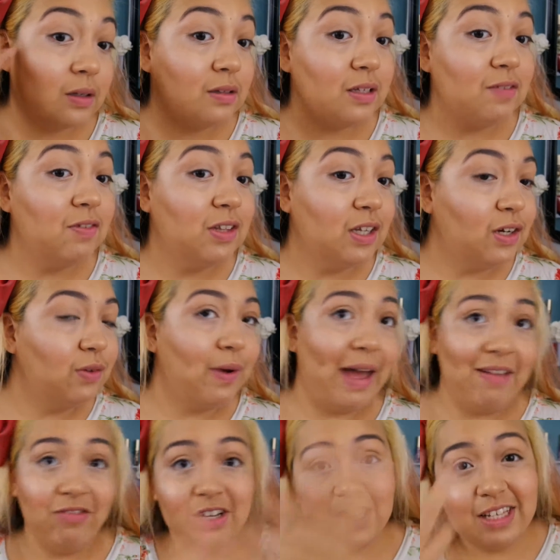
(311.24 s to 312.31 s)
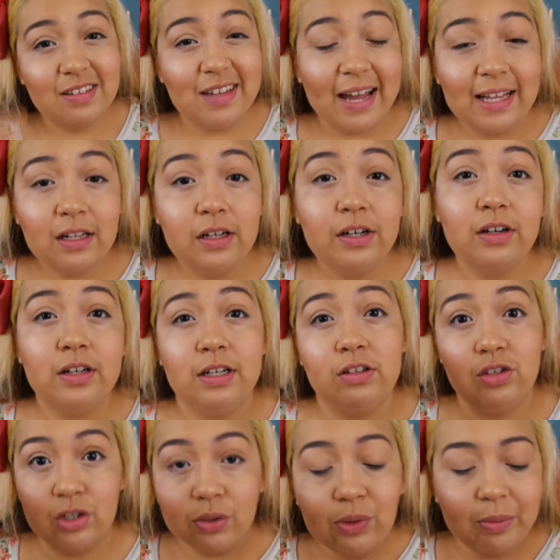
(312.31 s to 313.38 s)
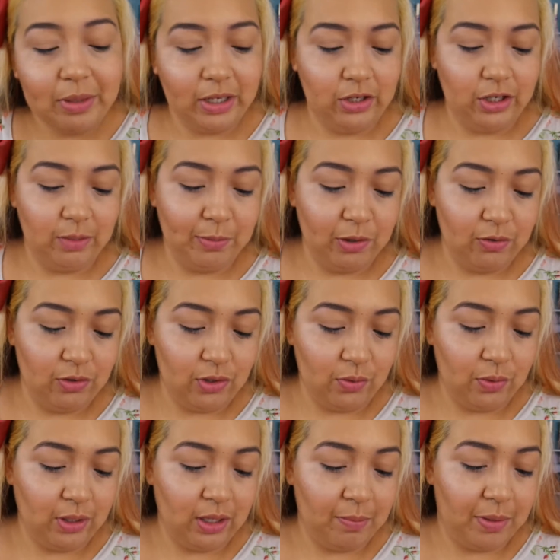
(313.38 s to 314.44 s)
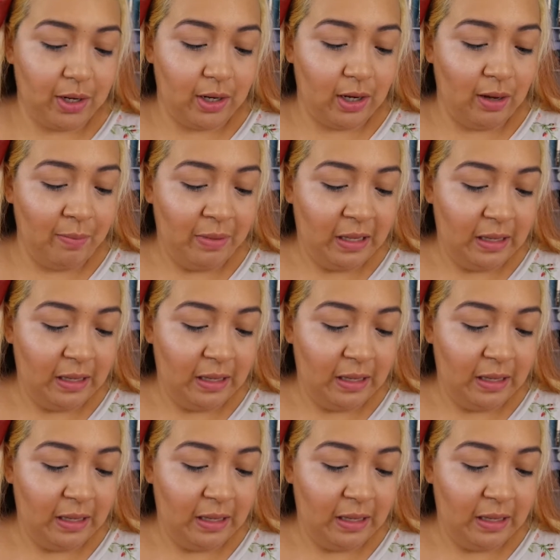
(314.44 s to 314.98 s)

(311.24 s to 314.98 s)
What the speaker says: Even though everything's highlighter, I still want my cheekbones to really pop.